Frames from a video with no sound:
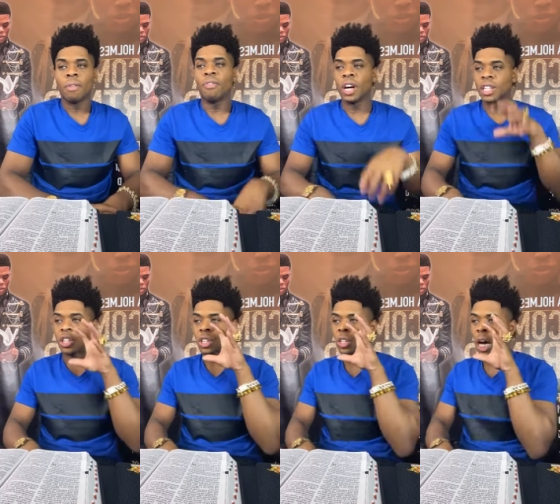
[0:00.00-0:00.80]
for
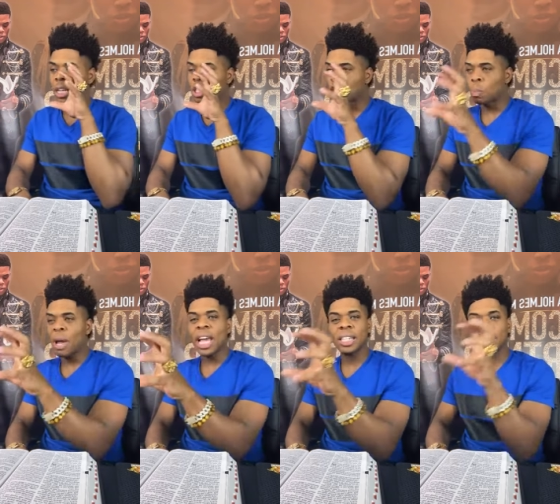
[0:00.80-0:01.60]
a
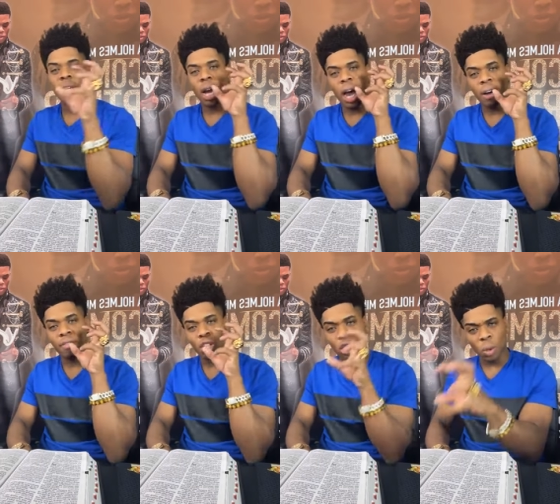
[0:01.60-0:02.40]
space of
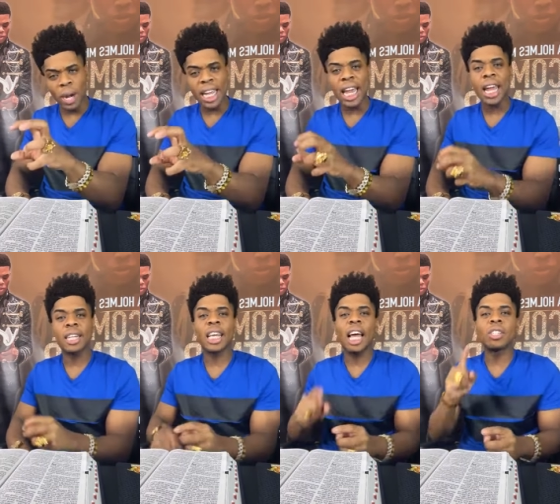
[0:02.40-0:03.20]
three
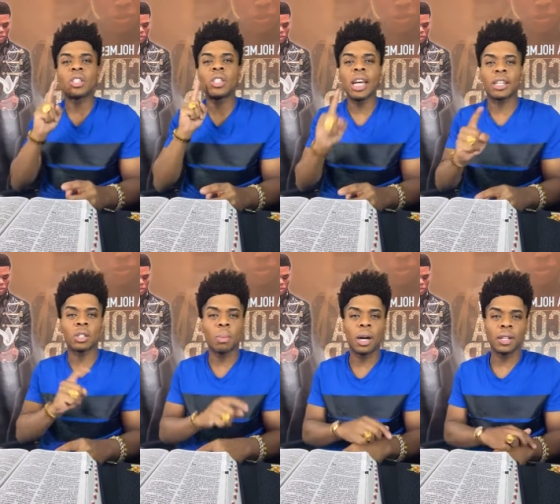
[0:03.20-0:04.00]
years and
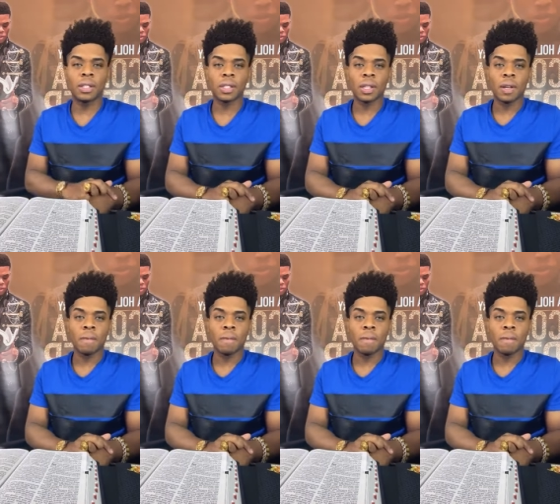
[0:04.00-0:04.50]
six months.